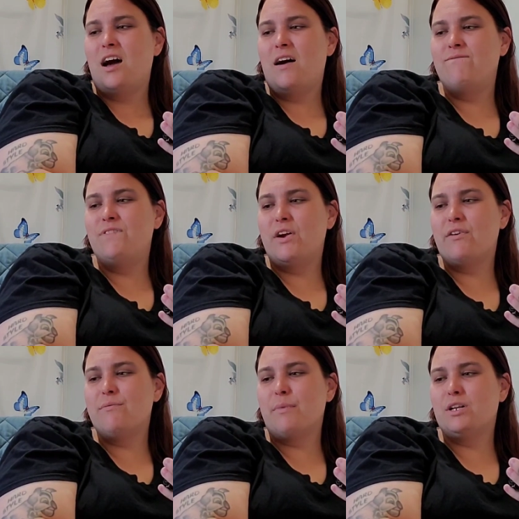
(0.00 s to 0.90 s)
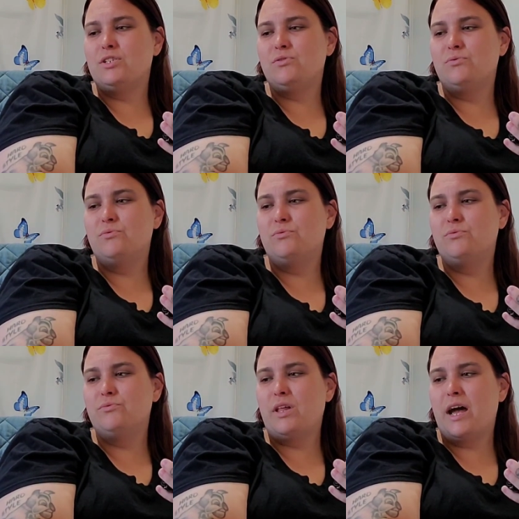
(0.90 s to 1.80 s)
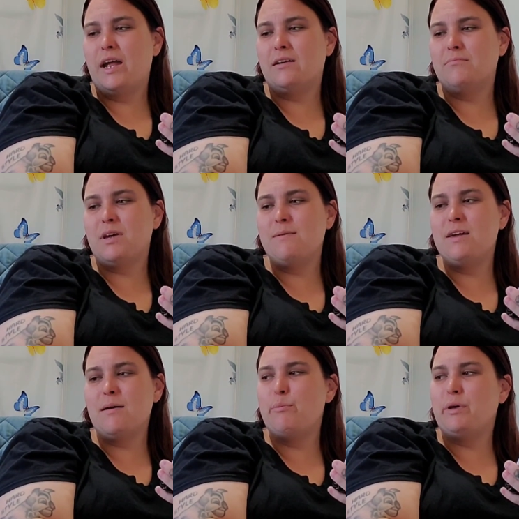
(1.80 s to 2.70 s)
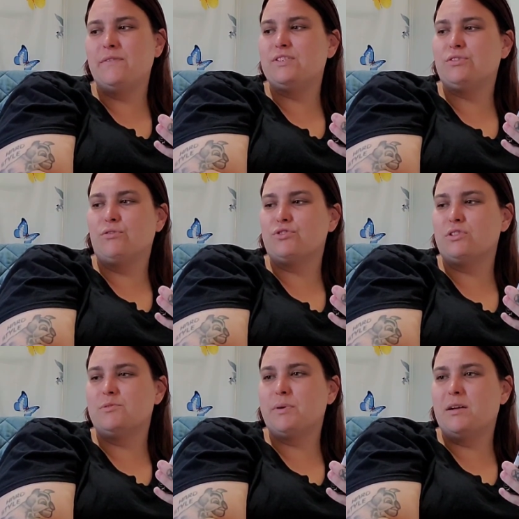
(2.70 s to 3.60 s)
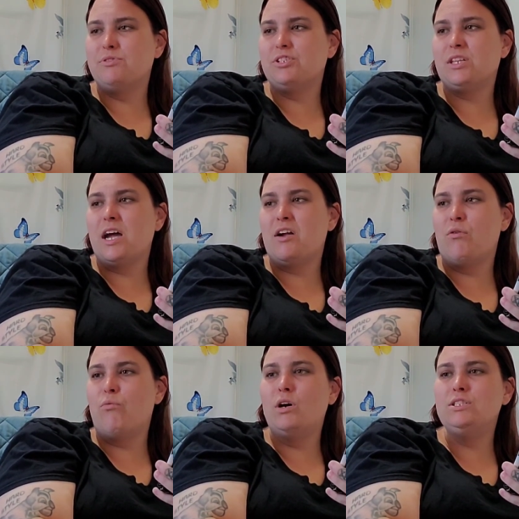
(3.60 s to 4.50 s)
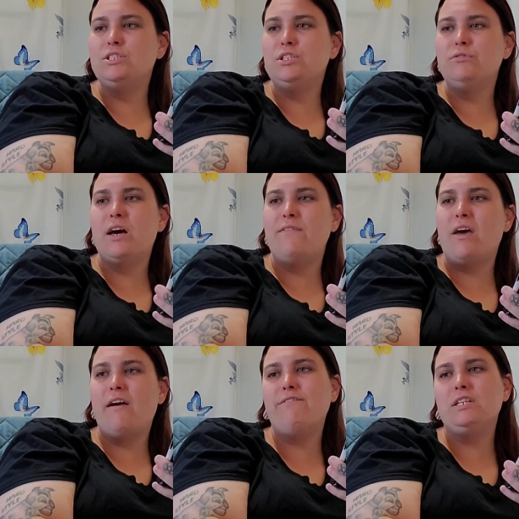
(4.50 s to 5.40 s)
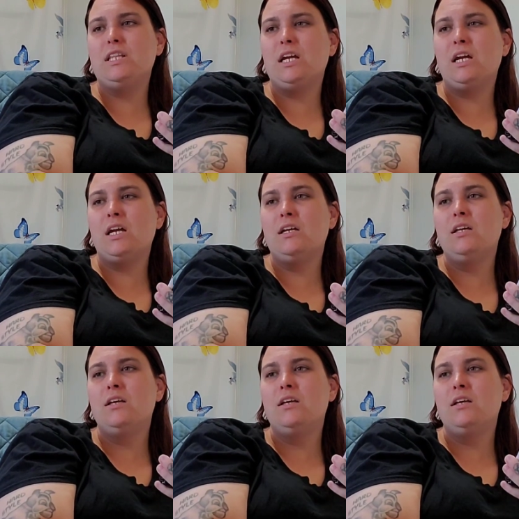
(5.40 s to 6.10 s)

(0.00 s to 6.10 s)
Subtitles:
I'm very much like, maybe I'm a bit of a socialist, but I'm just like, once you have everything